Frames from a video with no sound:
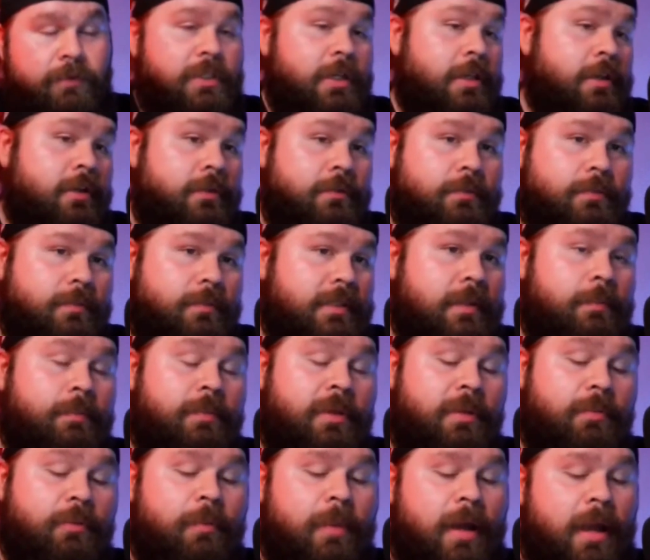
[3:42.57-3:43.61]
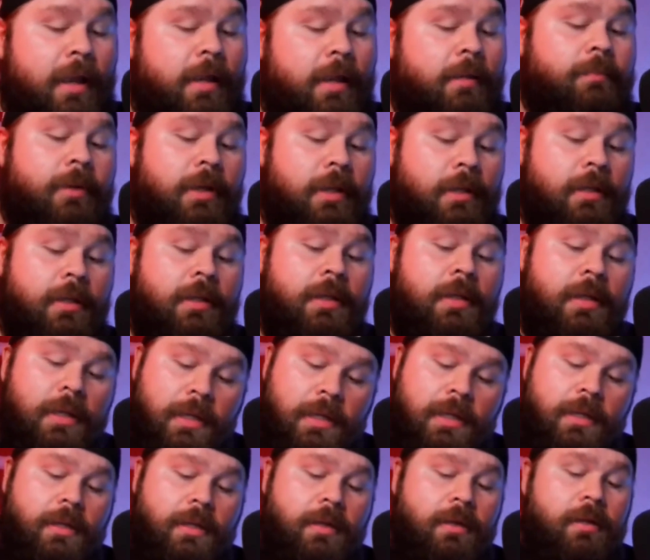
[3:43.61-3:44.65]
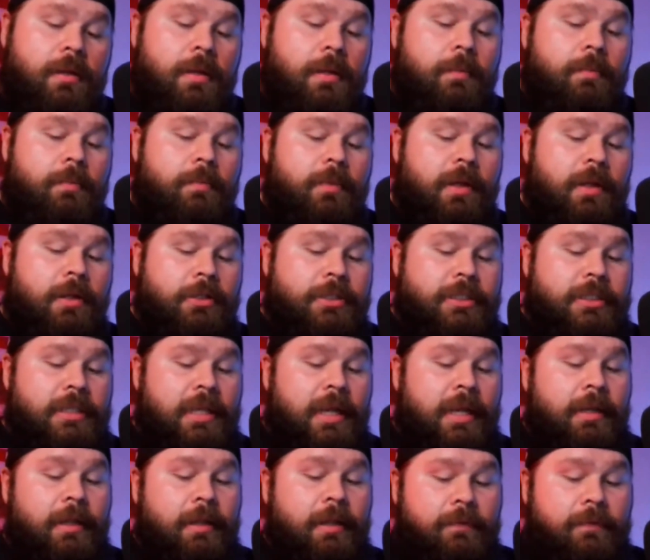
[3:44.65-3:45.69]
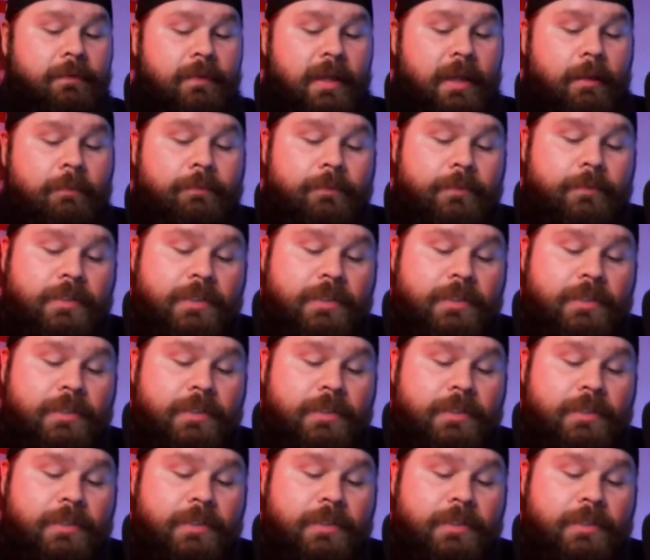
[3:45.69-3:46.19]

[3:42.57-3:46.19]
which I know some people might, but be understanding of that.